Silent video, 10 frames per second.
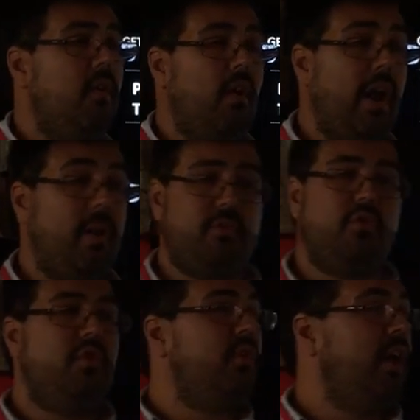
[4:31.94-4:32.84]
Right? I'm
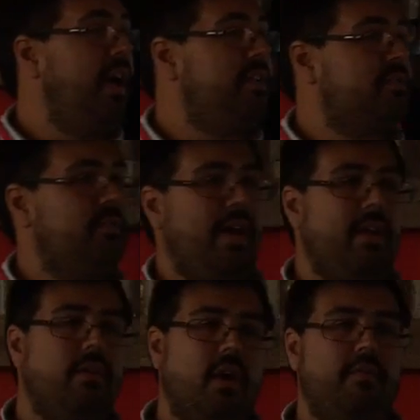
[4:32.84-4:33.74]
sure you guys have
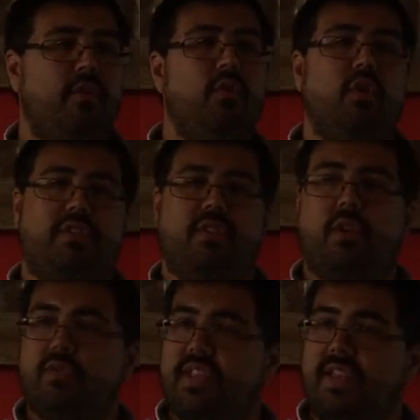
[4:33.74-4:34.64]
had a few looks at
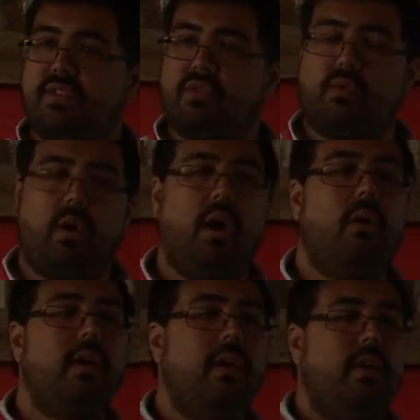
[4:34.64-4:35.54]
those things as well.
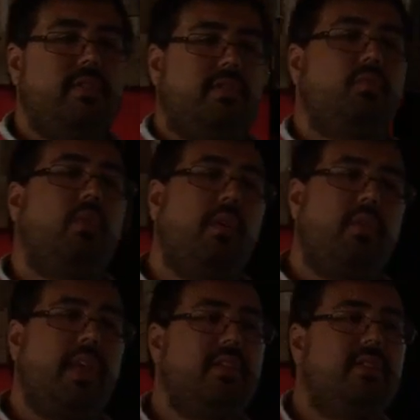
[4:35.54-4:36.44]
But it's one of
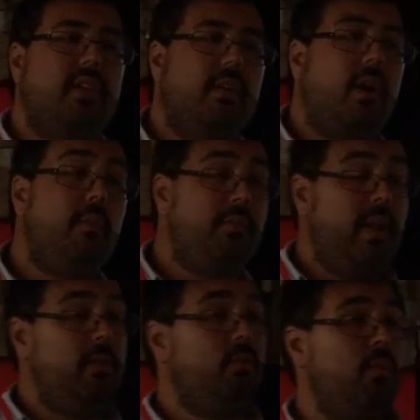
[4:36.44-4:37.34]
the things that
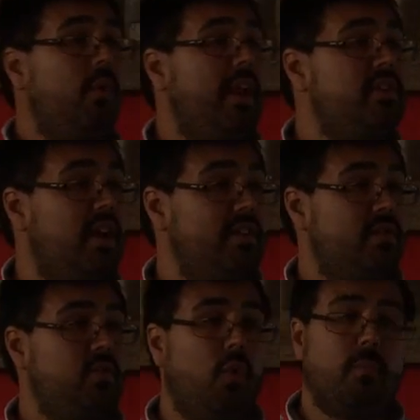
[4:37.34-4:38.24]
hopefully we'll get a chance
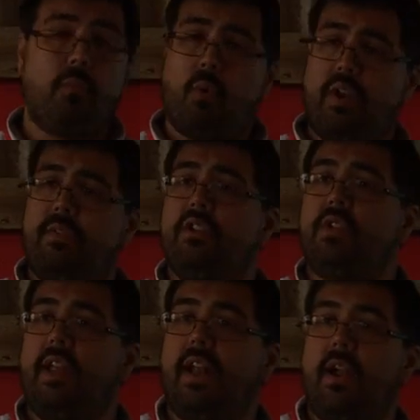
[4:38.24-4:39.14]
to talk more
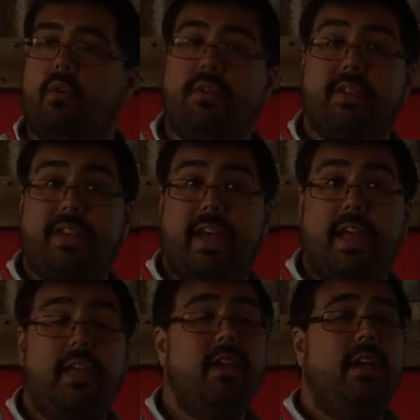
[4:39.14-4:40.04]
individually later on
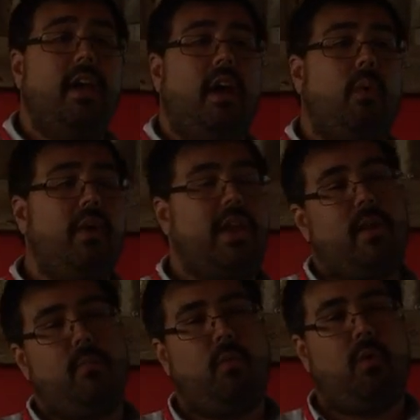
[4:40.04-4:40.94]
today. I want to
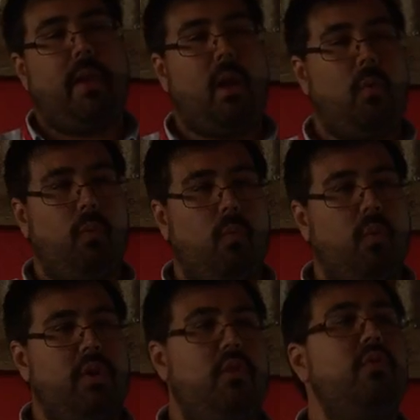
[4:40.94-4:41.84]
hear more about
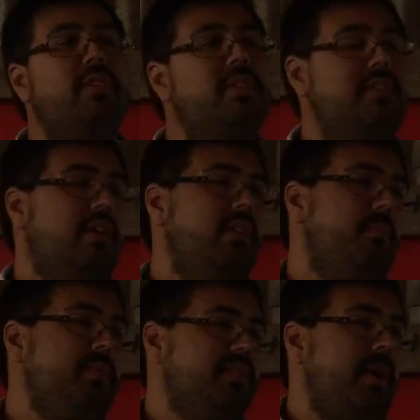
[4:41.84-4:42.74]
what you consider the
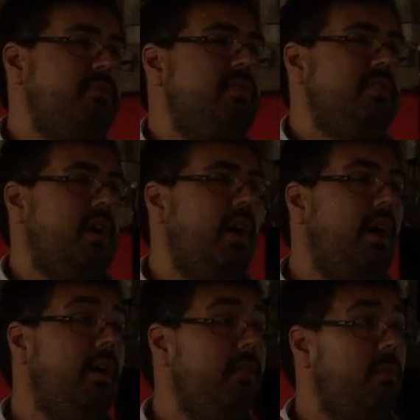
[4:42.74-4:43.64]
perceptions are,
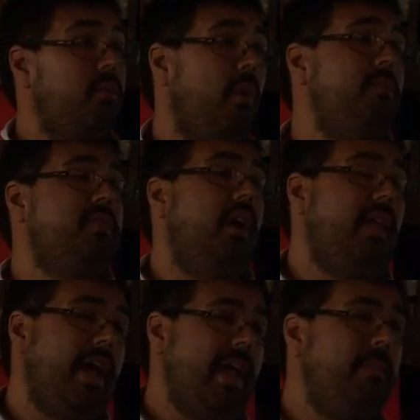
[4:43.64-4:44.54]
the problems are,
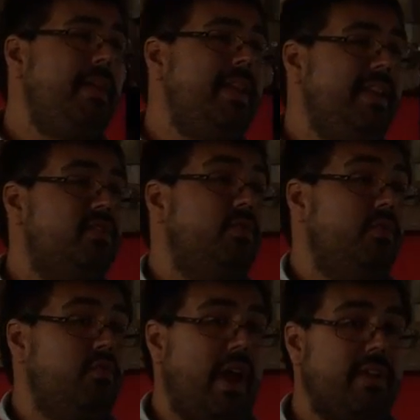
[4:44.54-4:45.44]
that AMD needs to
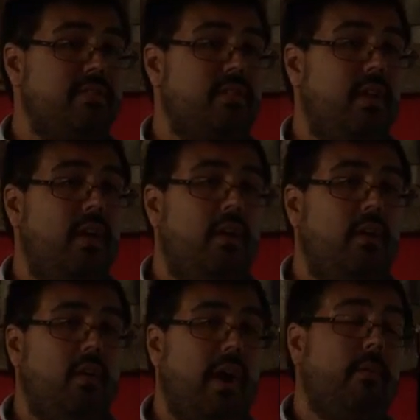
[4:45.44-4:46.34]
address.
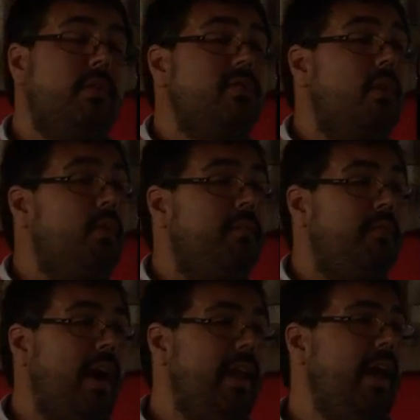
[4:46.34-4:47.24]
Right? Because I want to
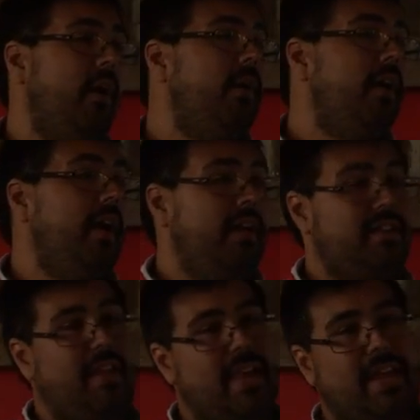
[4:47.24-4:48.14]
find out and
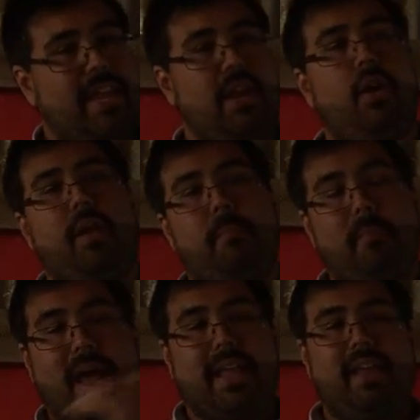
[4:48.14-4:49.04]
take that key learning
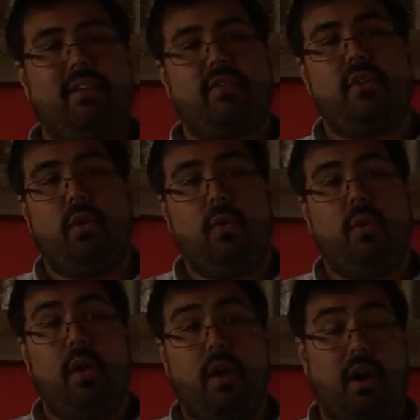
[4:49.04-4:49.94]
back into
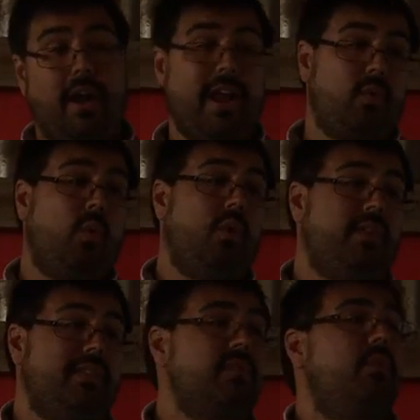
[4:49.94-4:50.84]
our
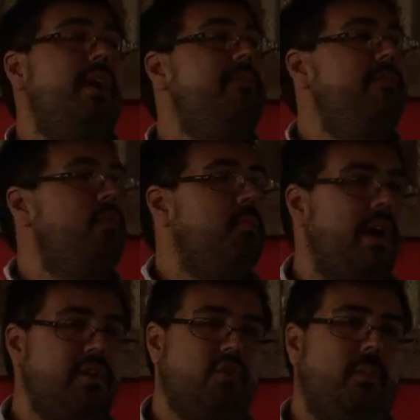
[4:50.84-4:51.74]
headquarters. That's where I feel
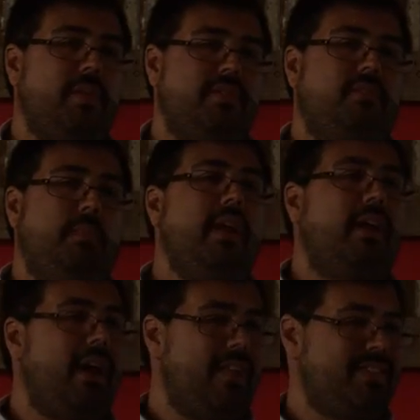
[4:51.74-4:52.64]
my job is being a
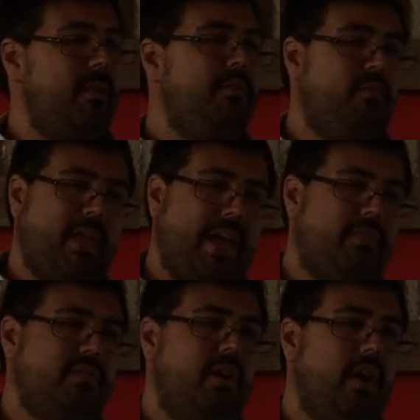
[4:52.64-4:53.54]
guy that's coming from the
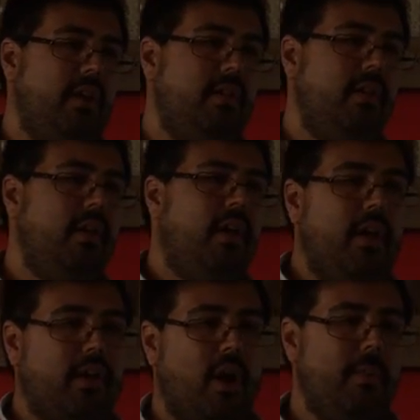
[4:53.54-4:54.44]
outside
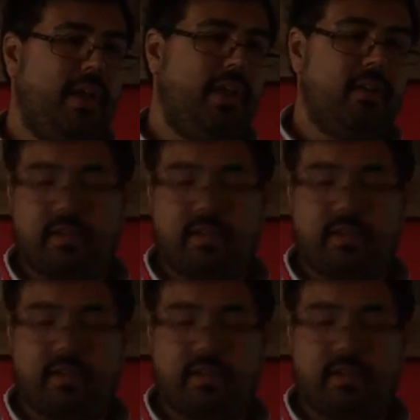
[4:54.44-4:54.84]
and coming in.